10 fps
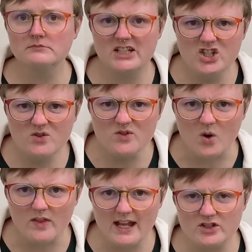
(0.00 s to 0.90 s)
Did you
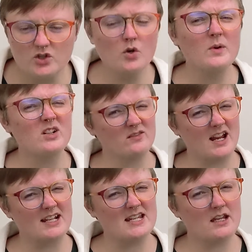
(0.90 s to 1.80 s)
know that? Do you know what
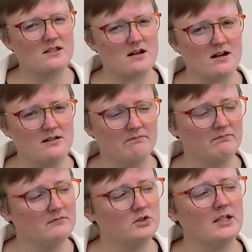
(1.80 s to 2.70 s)
orangutans are?
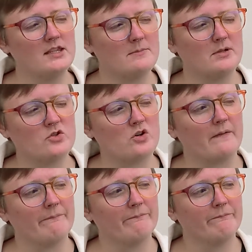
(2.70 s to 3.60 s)
Look at the
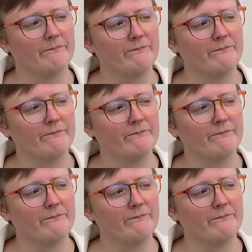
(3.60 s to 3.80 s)
picture.